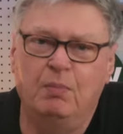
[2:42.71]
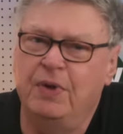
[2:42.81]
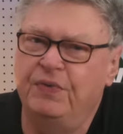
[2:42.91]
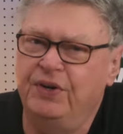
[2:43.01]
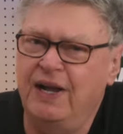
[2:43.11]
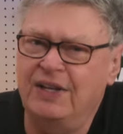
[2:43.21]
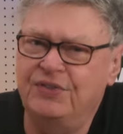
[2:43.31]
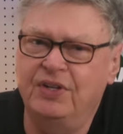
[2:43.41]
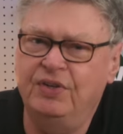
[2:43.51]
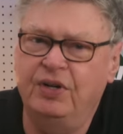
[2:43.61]
But if you're not
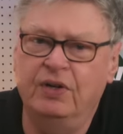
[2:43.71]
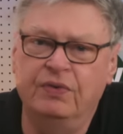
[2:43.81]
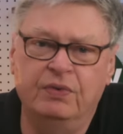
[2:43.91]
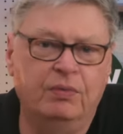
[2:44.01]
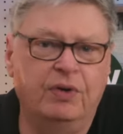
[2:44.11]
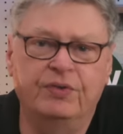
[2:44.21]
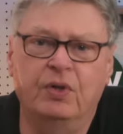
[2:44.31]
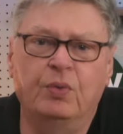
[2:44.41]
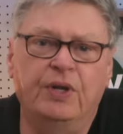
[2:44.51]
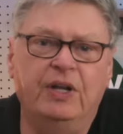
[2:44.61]
sensitive, there's
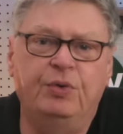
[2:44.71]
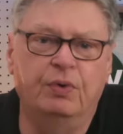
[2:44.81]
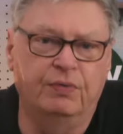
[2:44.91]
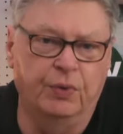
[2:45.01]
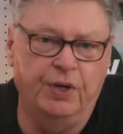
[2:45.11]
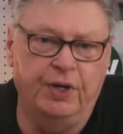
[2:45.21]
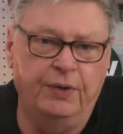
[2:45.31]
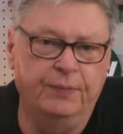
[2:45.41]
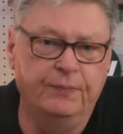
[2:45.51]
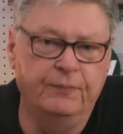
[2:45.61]
no need to avoid it.